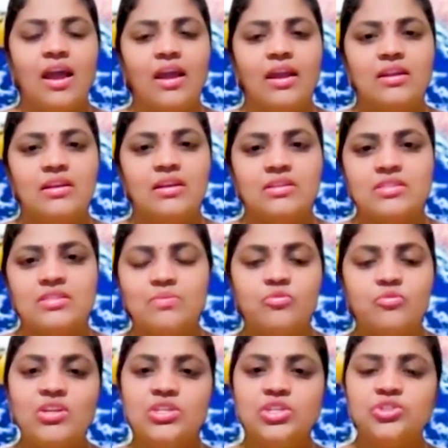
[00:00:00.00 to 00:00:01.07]
And
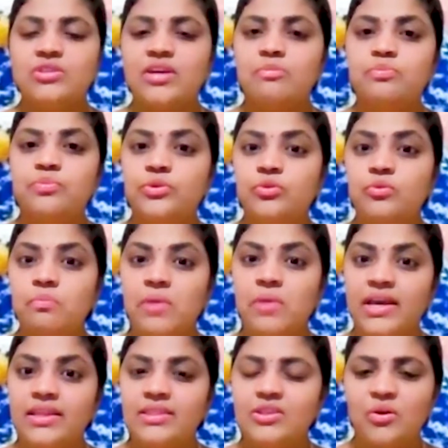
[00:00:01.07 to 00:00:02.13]
someone should approve
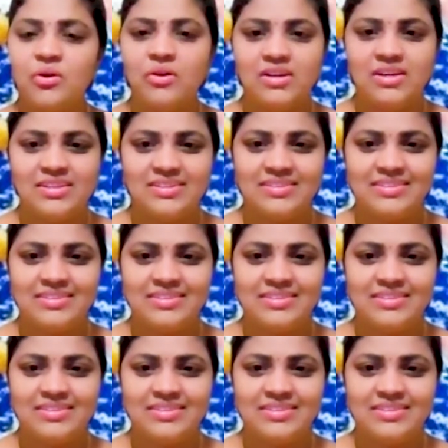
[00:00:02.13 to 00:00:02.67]
my thought.